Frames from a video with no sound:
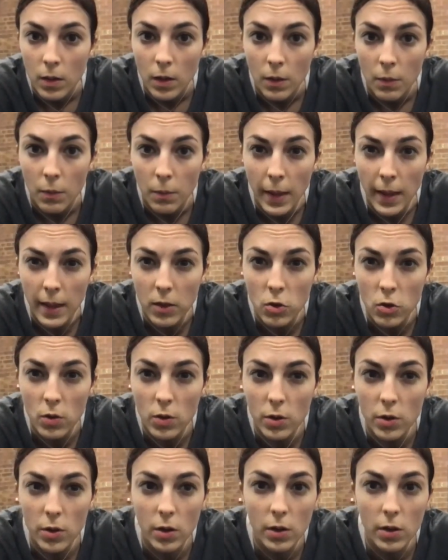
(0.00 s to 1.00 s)
Make sure
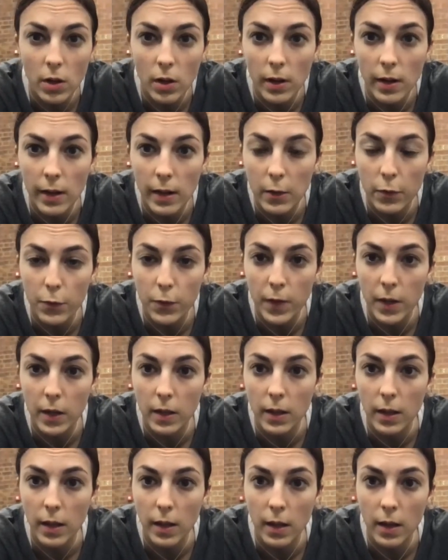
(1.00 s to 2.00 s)
you're not
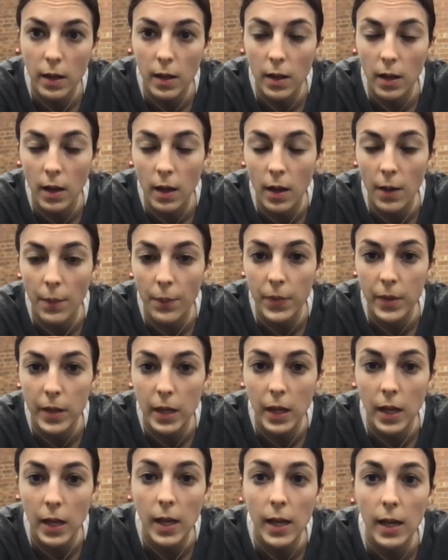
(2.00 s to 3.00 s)
lifting the
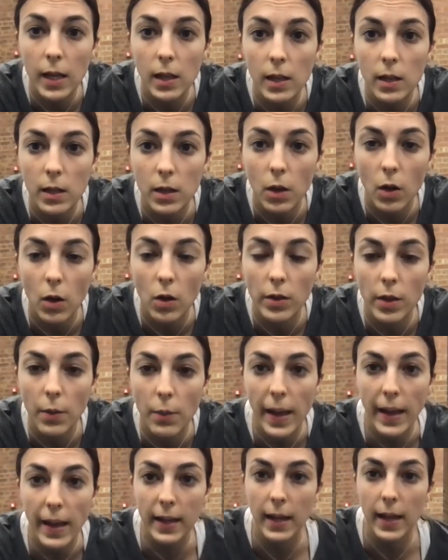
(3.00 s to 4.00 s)
heel on the
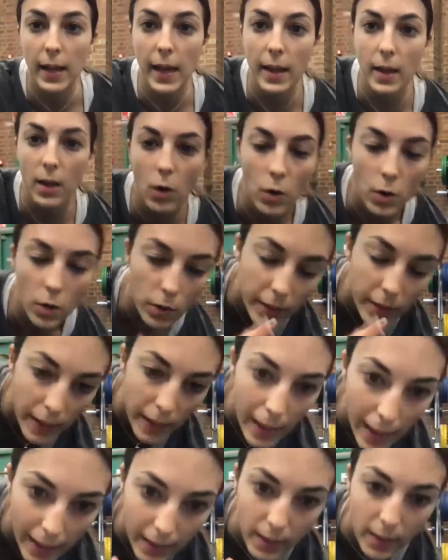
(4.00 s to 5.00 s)
back leg or the
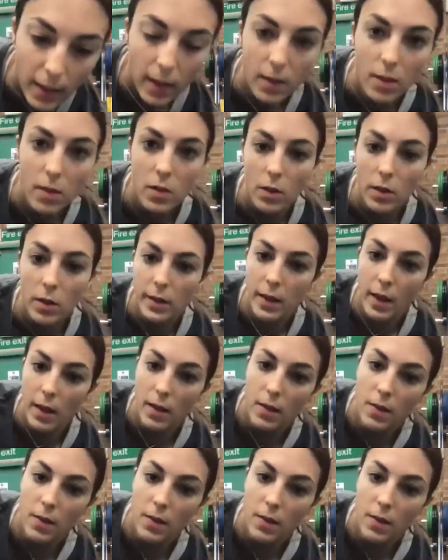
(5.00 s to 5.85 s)
leg that is